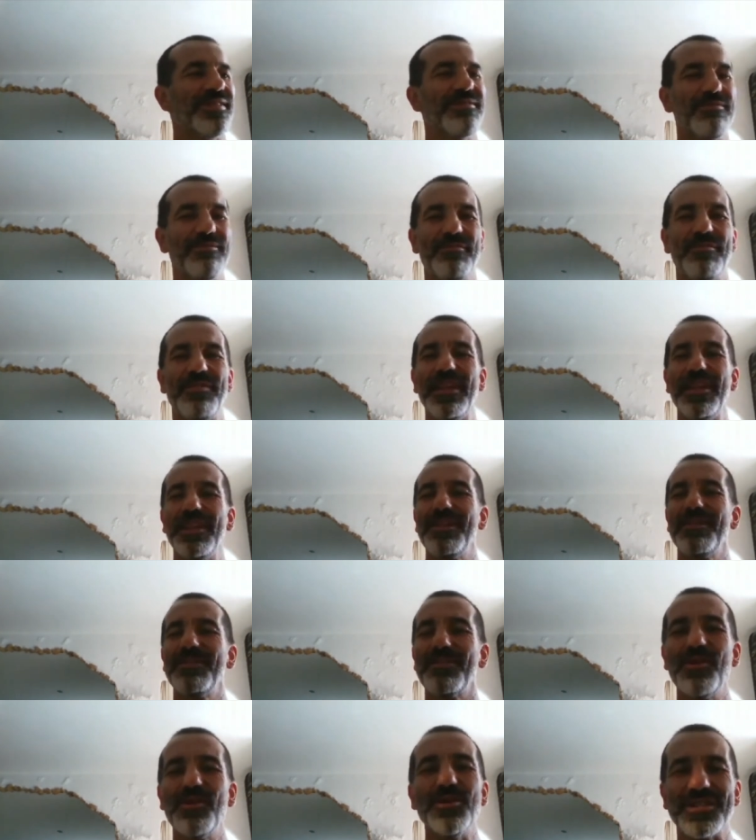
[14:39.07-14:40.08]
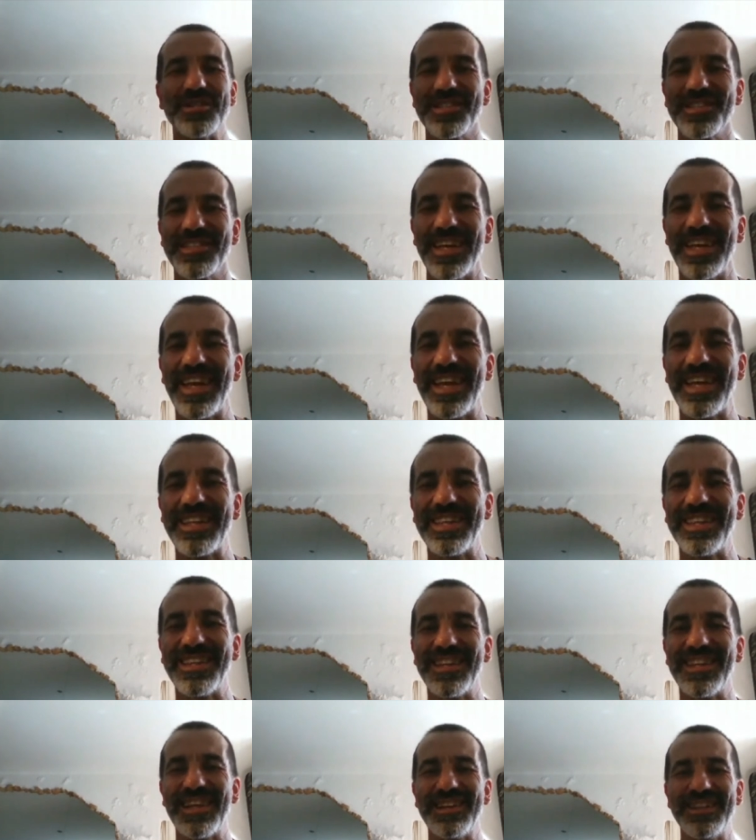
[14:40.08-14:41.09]
feel good,
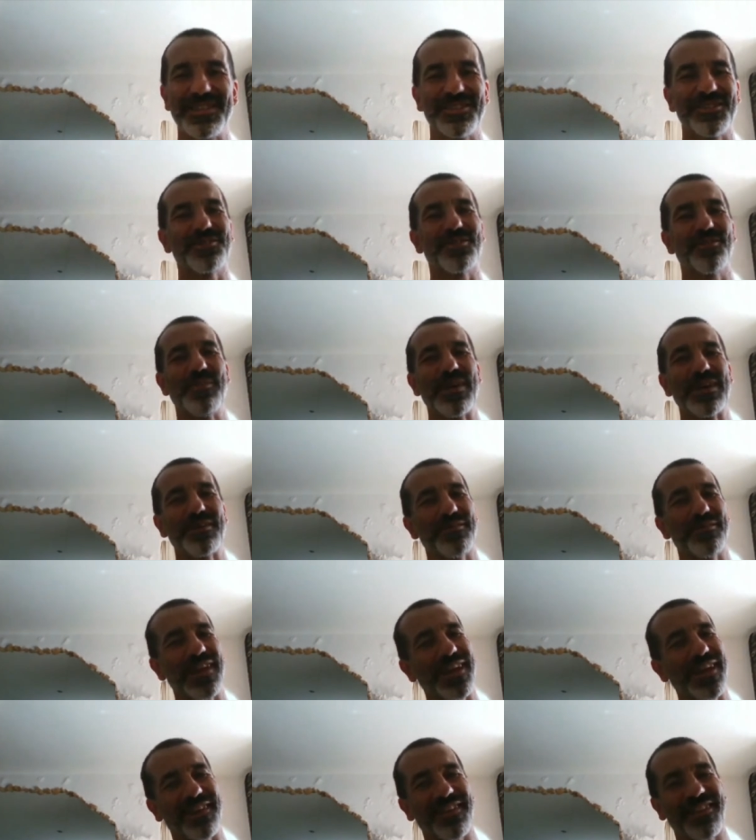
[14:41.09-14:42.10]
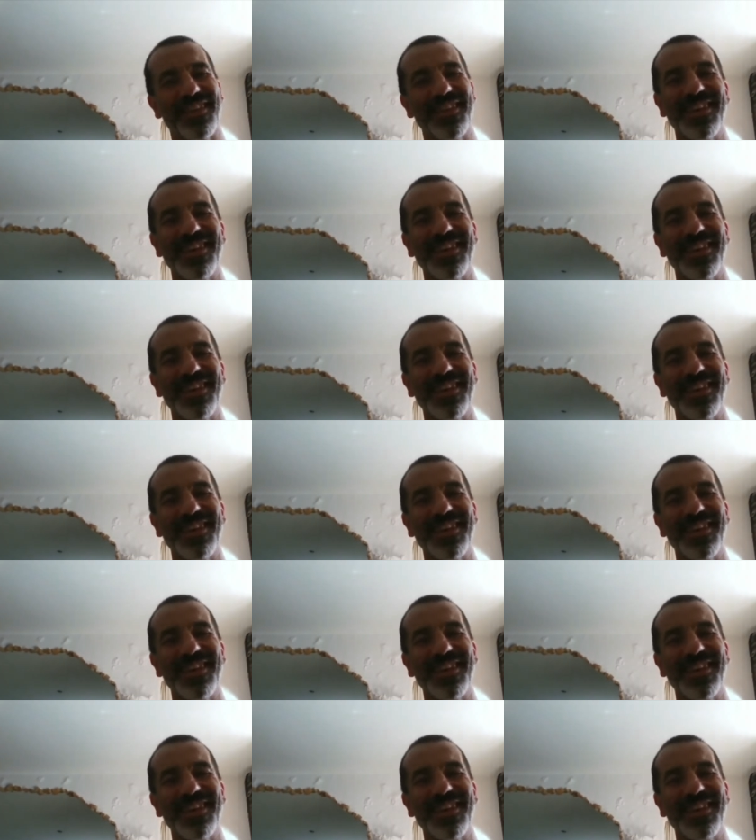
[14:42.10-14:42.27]
and and this is also part of health,